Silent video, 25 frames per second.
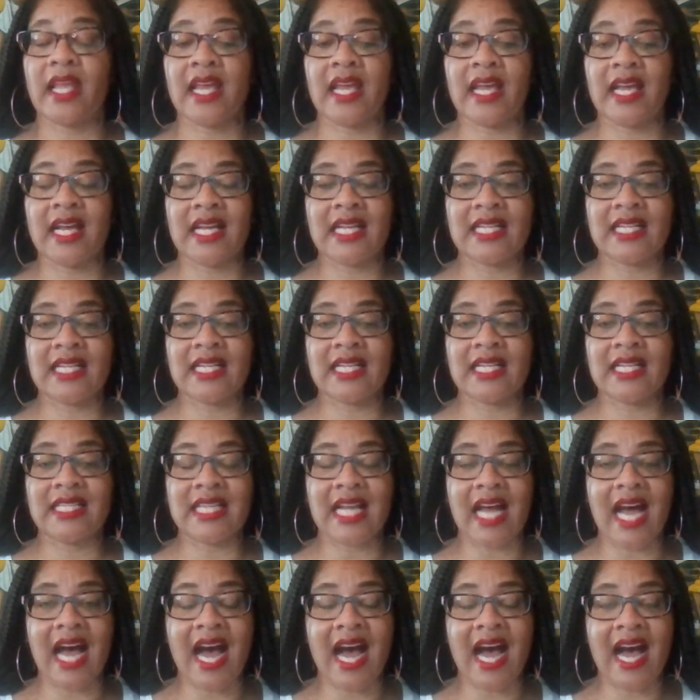And
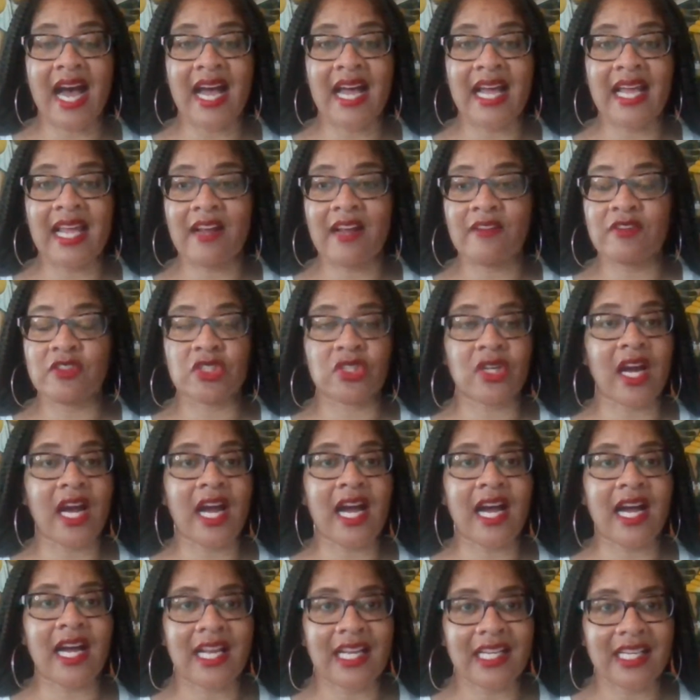I have tried,
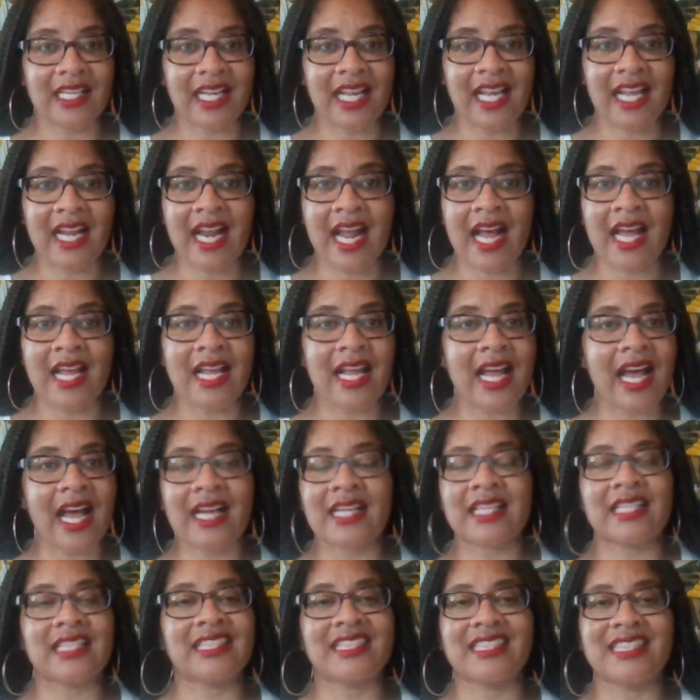and I, I couldn't,
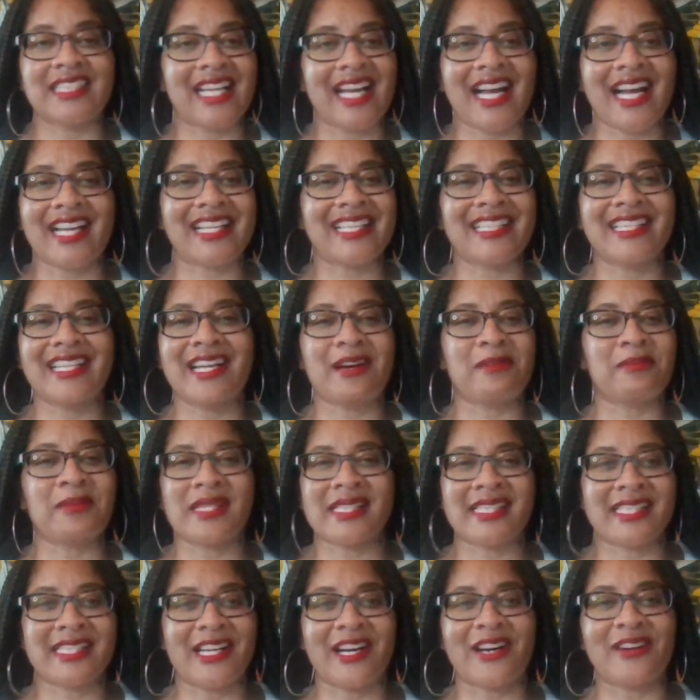I couldn't help myself,
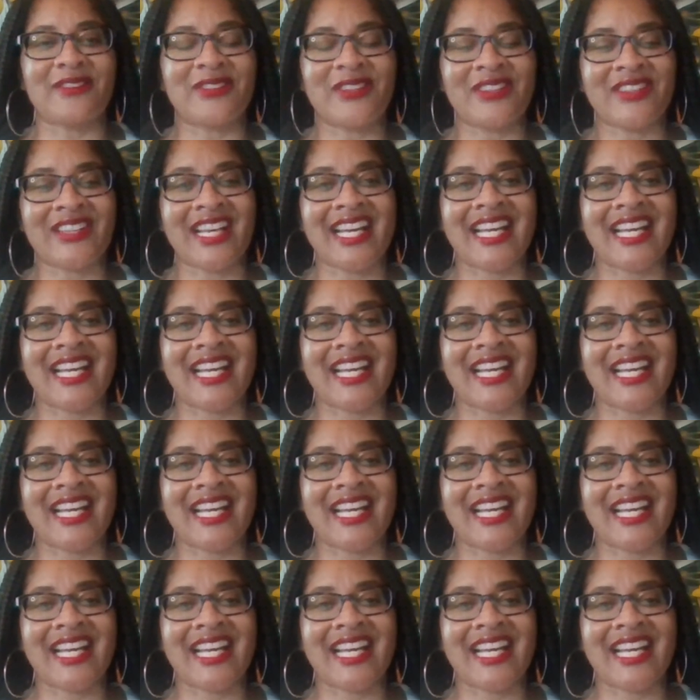okay?